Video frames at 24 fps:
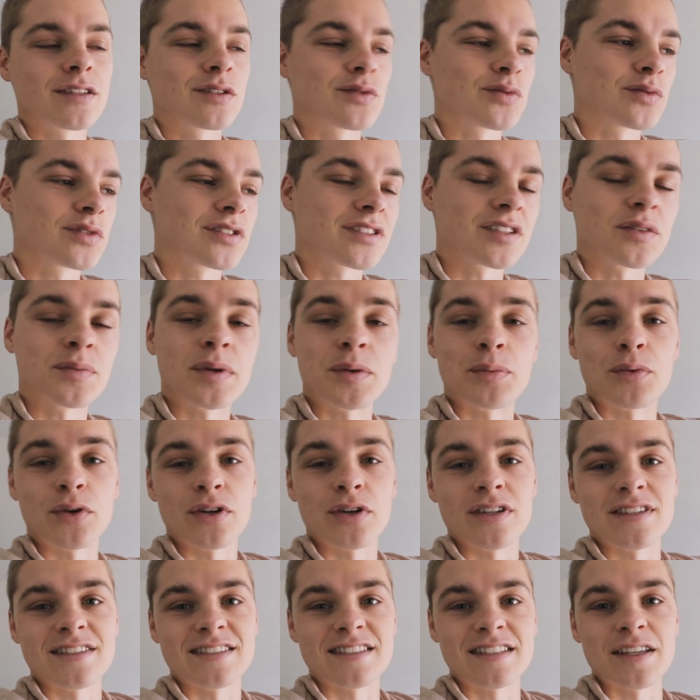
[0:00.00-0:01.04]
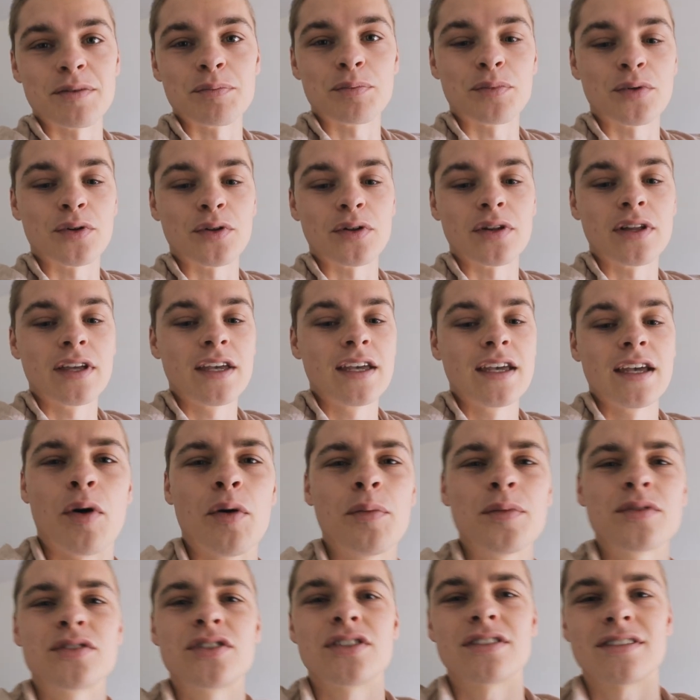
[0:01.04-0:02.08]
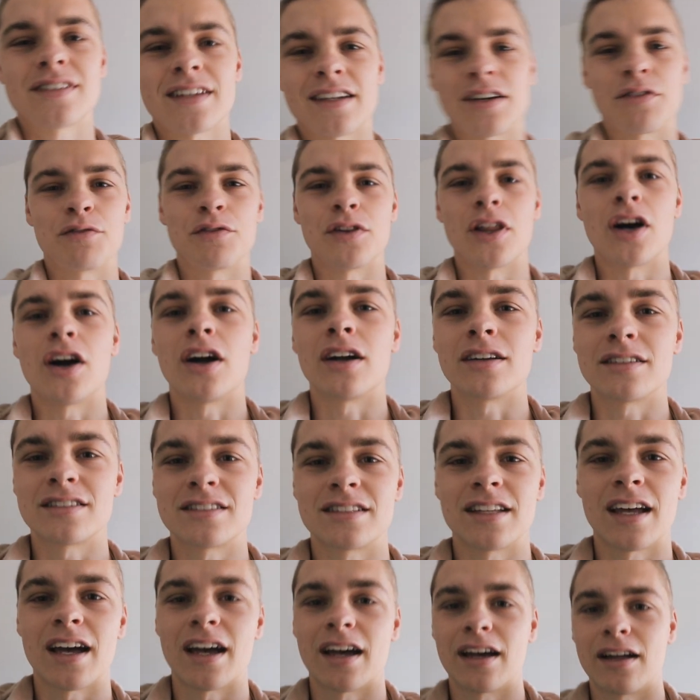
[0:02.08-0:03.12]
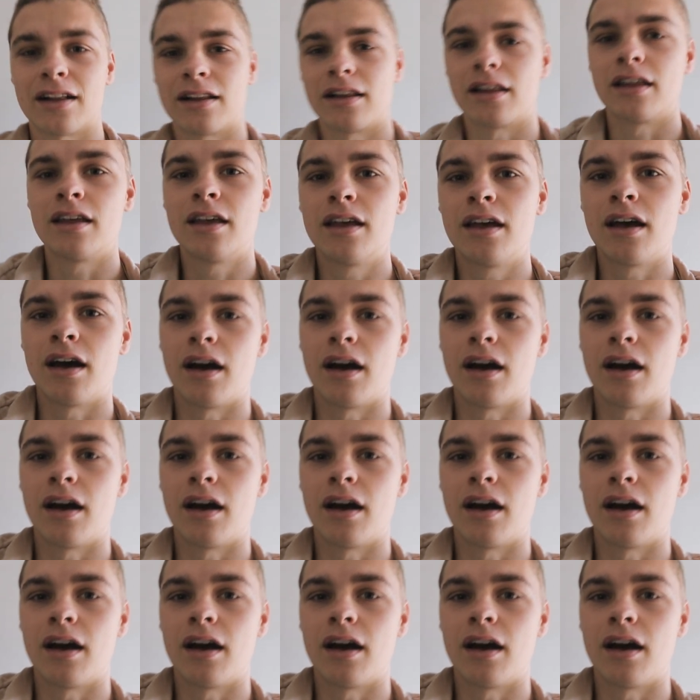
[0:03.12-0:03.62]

This one's gonna be pretty simple, almost just like a vlog style.